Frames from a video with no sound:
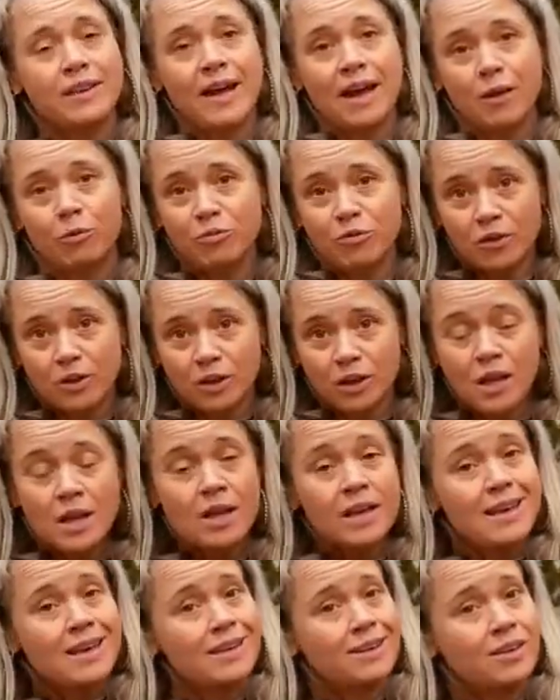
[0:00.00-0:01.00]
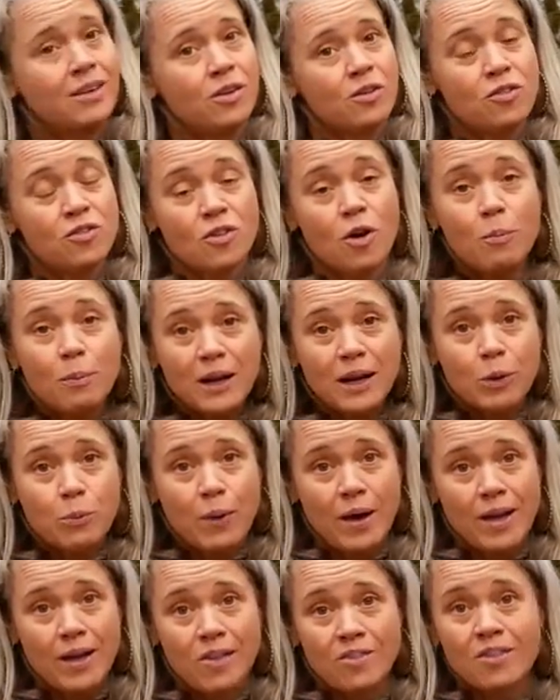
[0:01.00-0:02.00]
helpful in so many
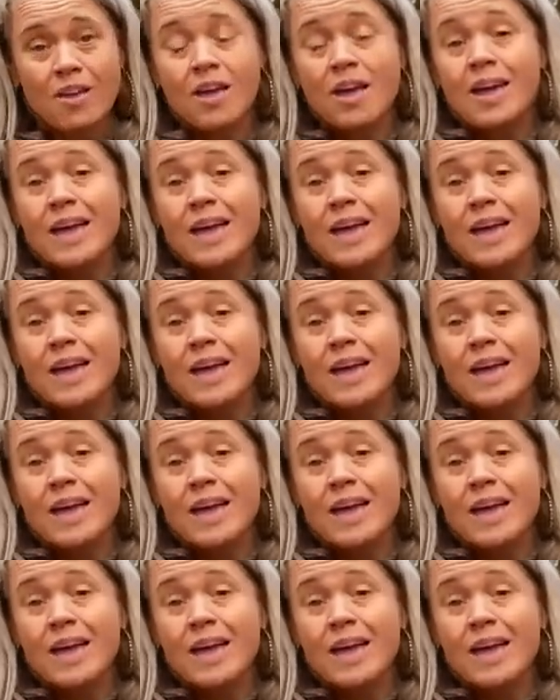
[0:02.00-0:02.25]
ways,